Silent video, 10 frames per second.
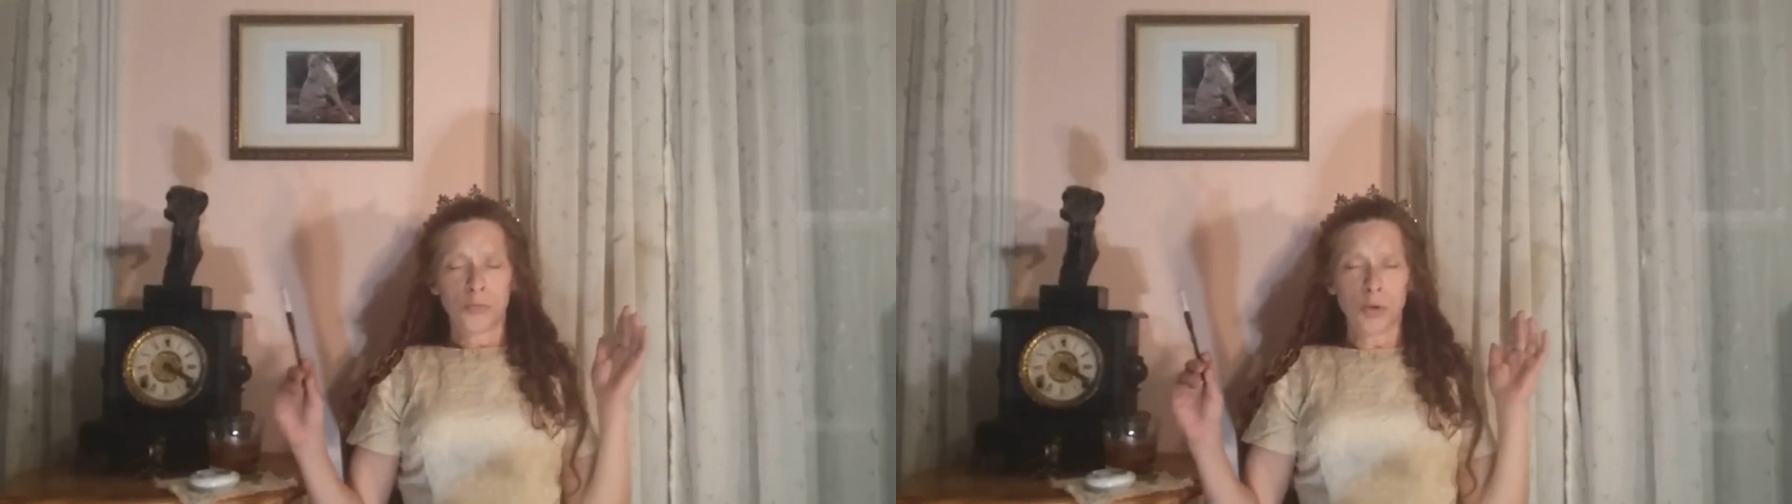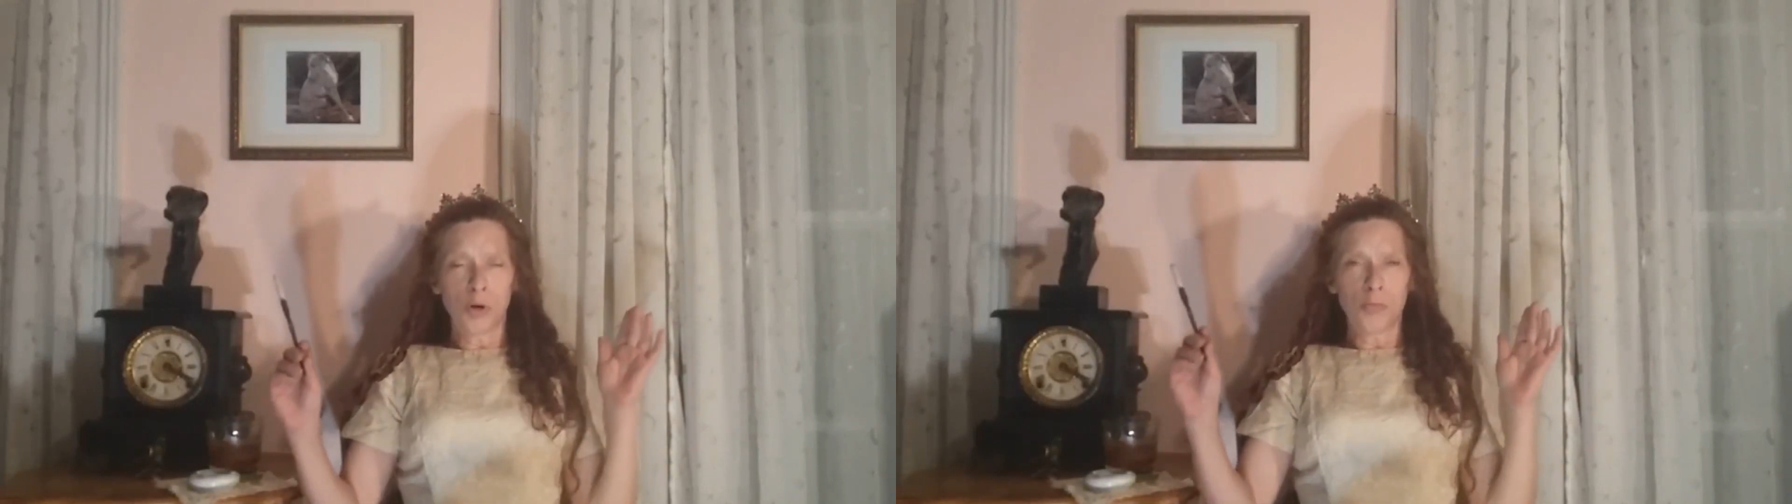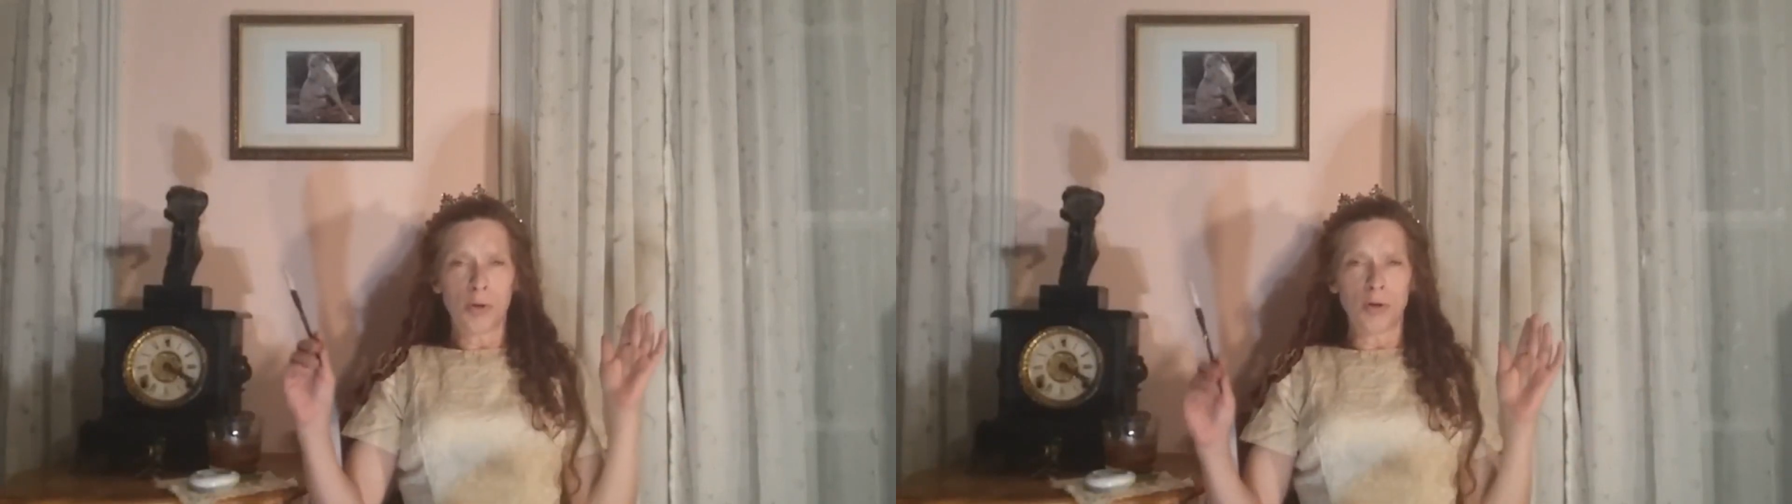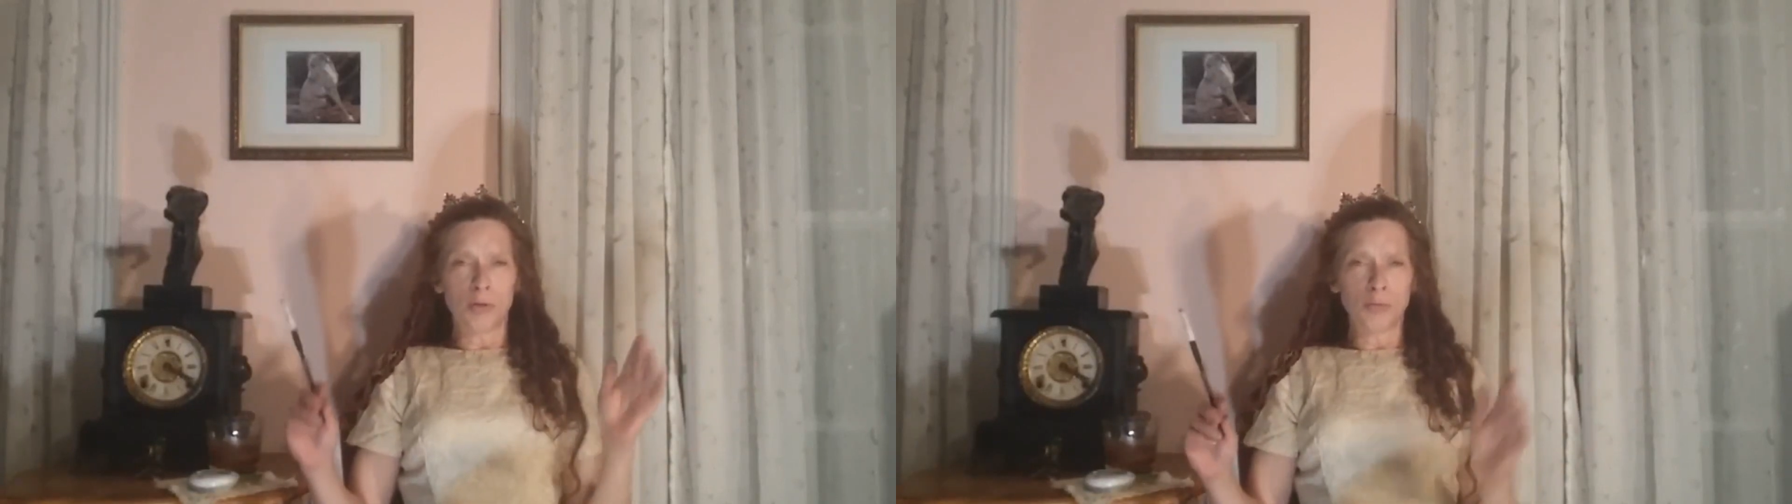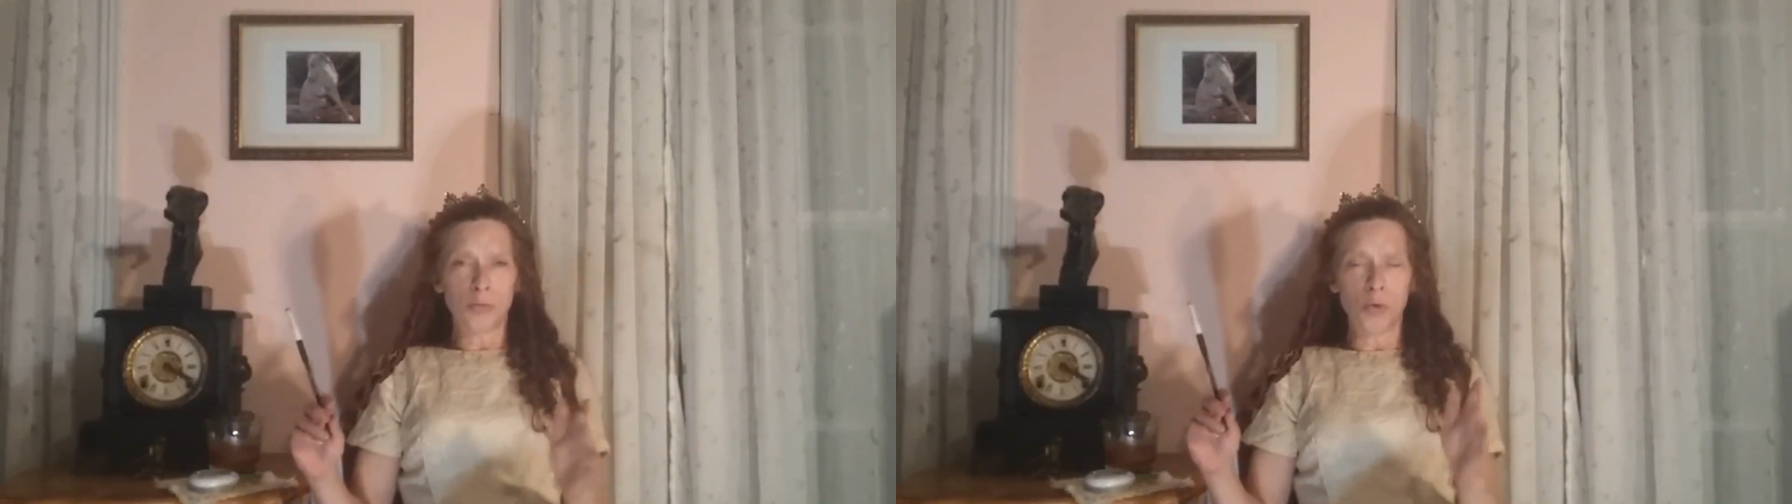Purple.
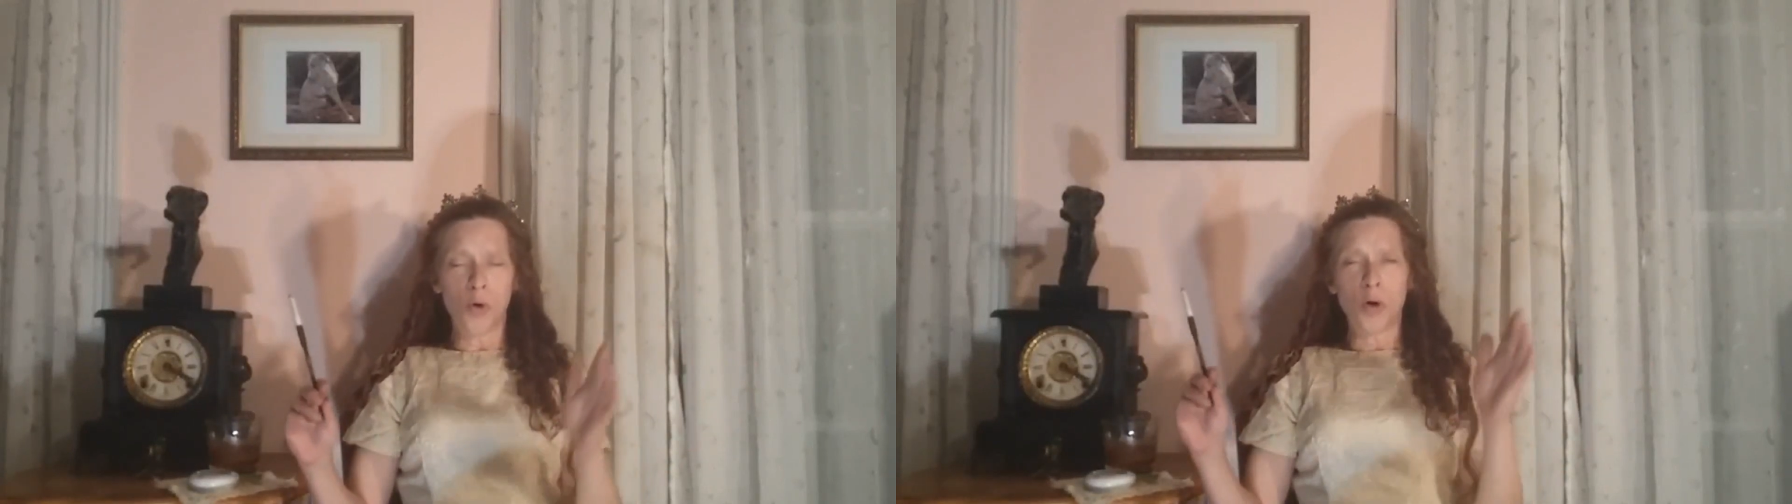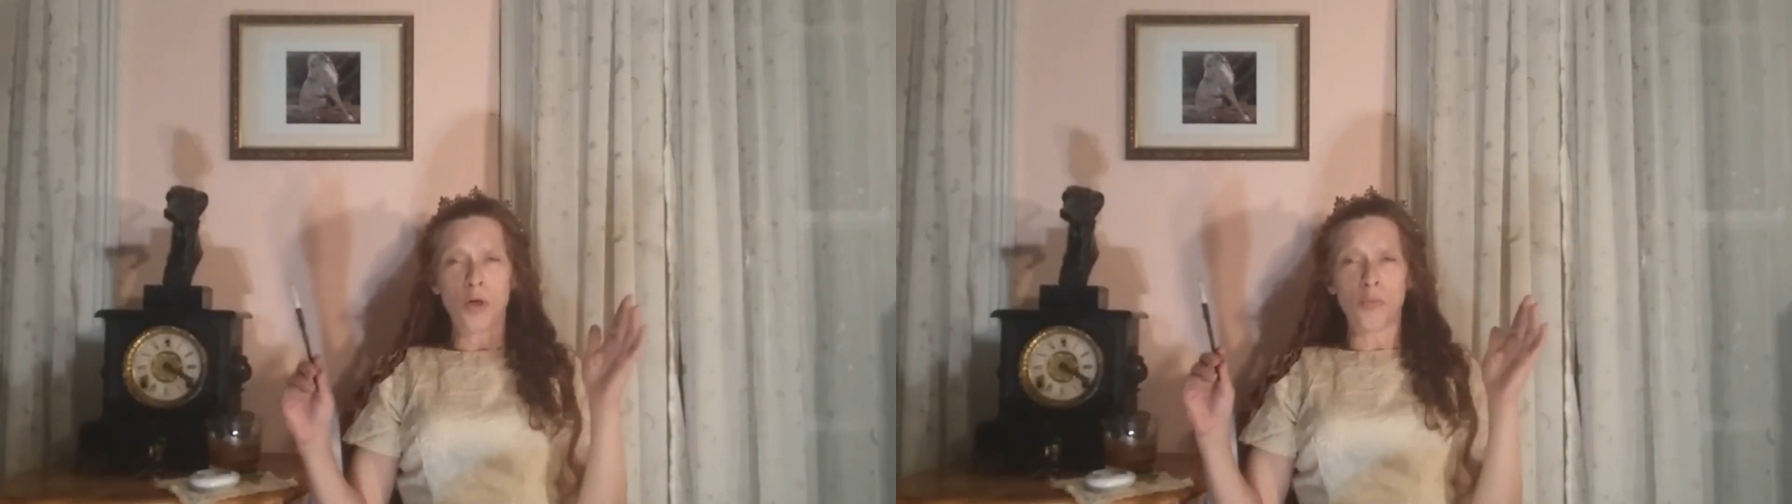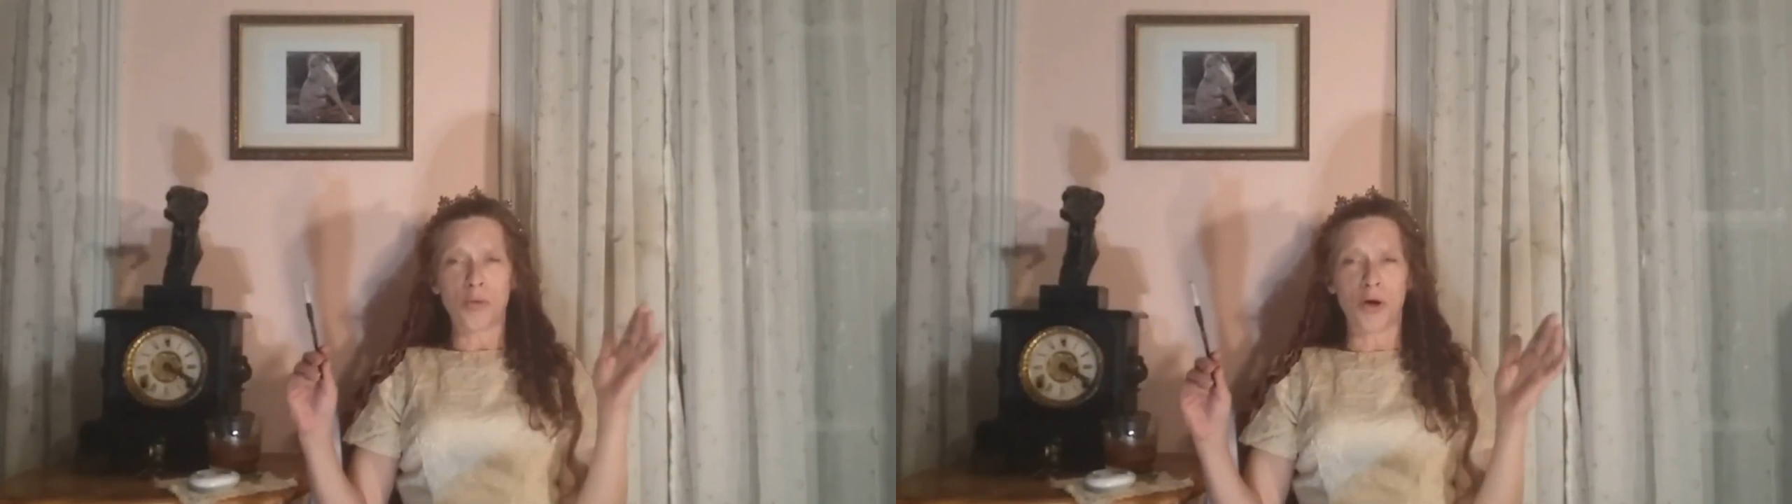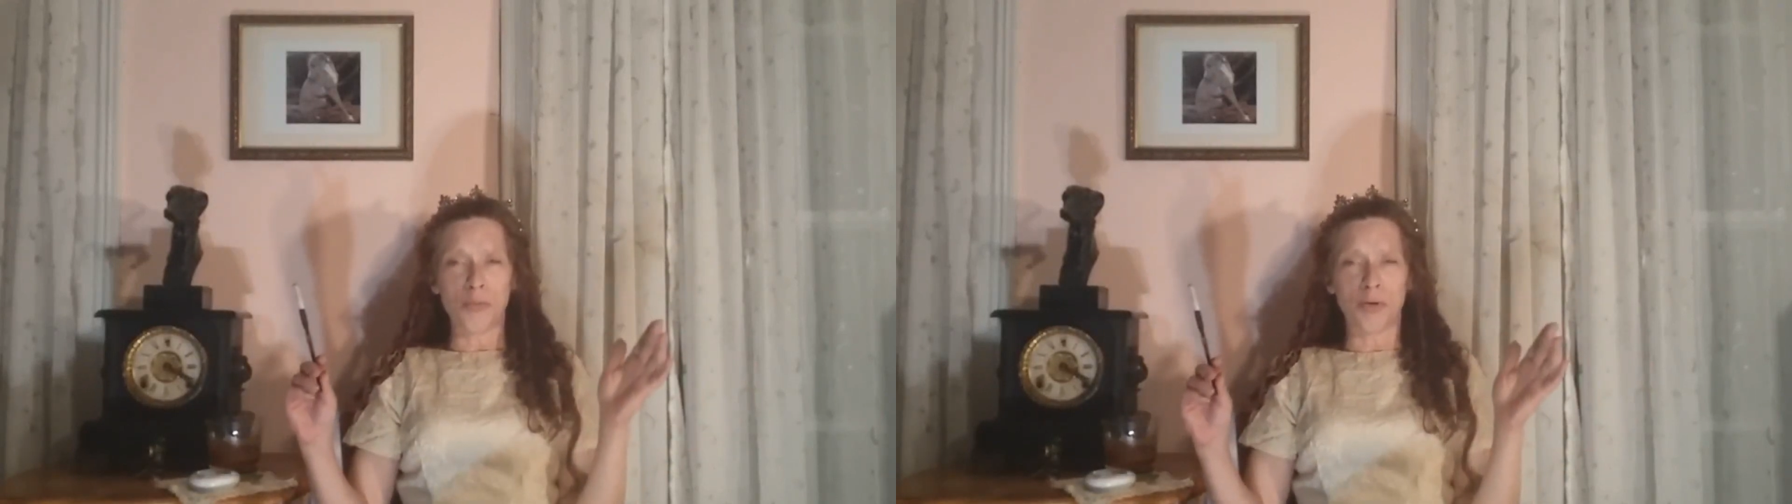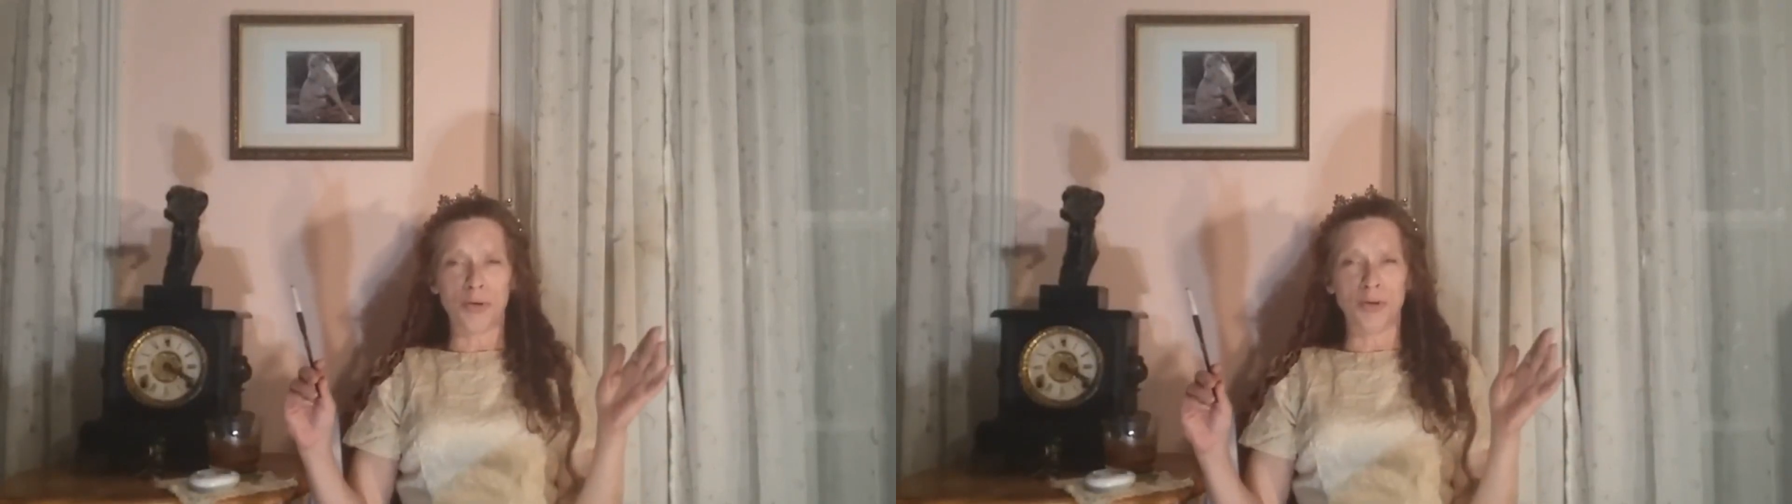Royal
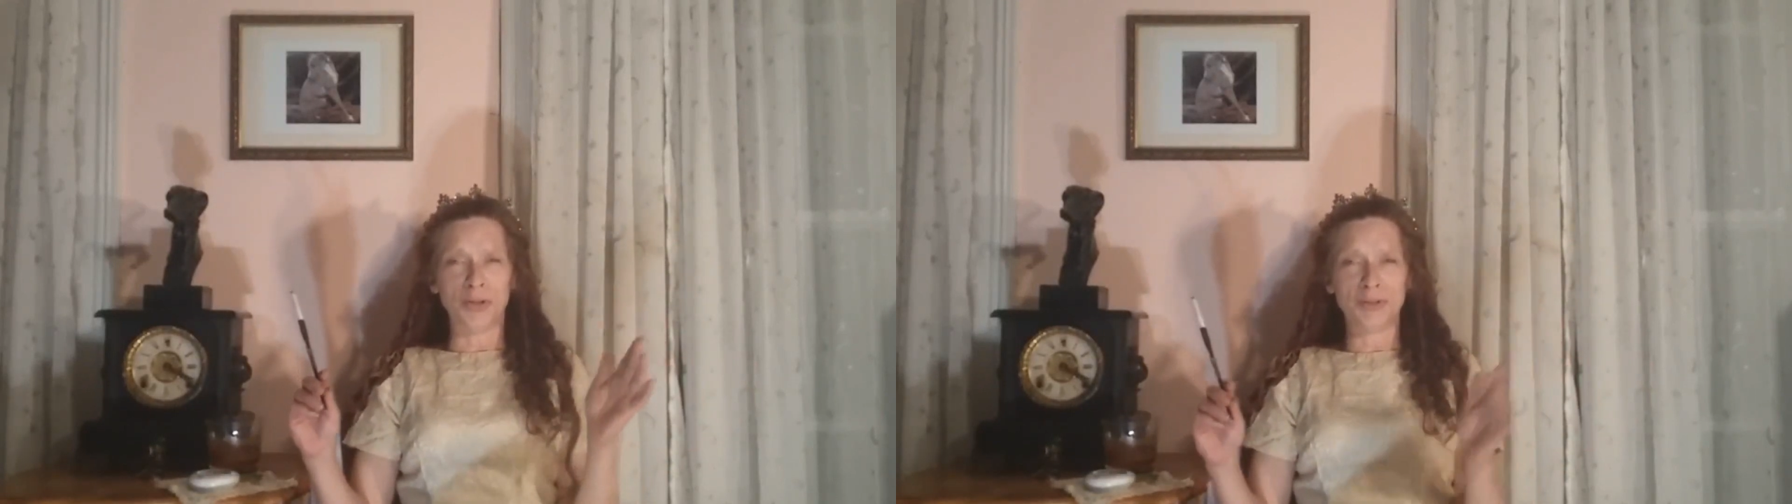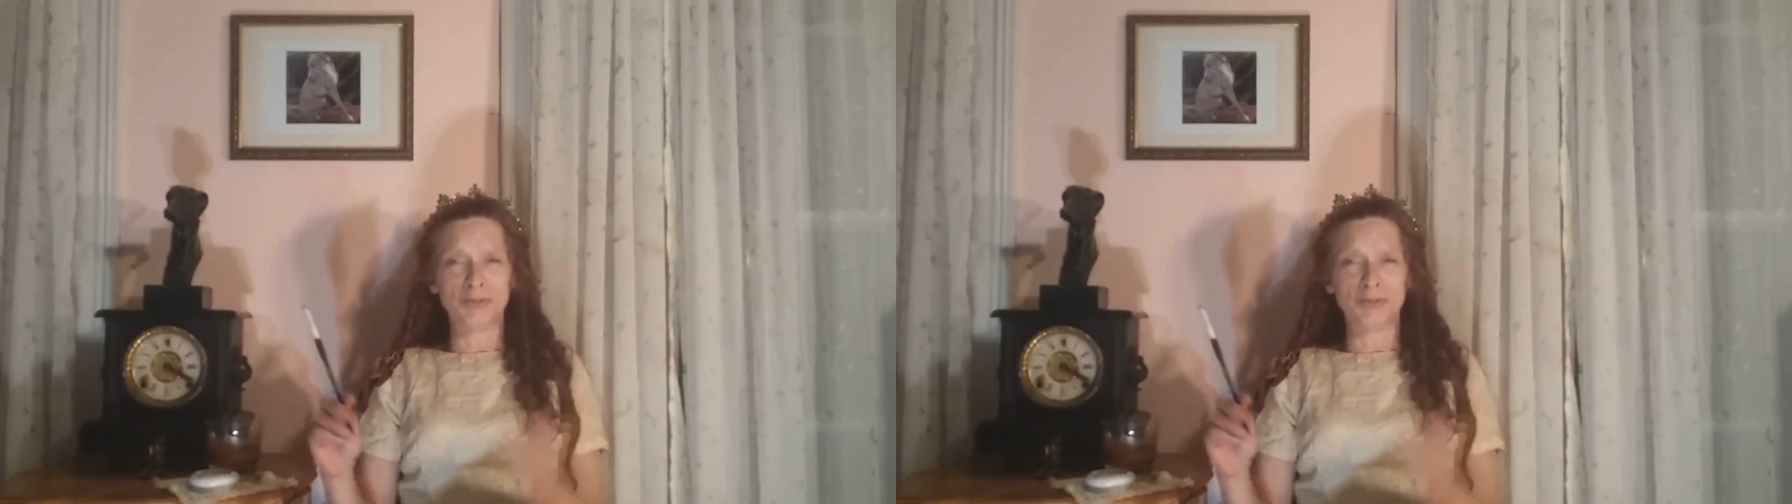purple.